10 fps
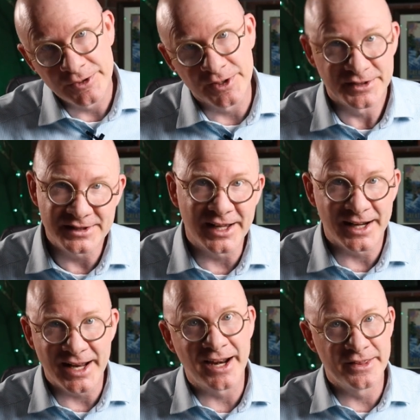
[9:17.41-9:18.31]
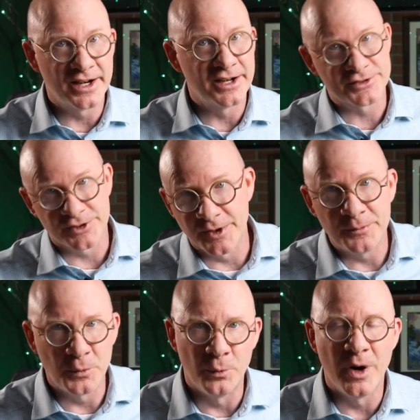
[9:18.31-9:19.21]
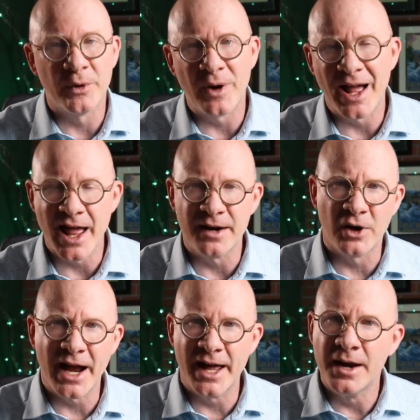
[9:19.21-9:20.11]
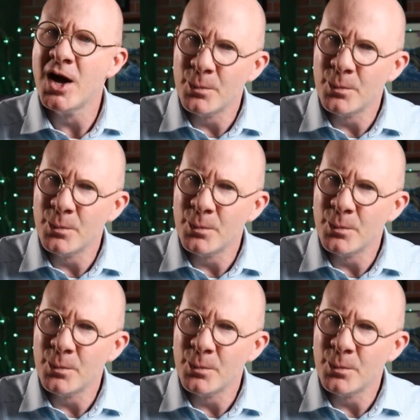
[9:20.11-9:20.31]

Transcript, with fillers: you're going to stick it down in there and it's going to rip it right out of your hand.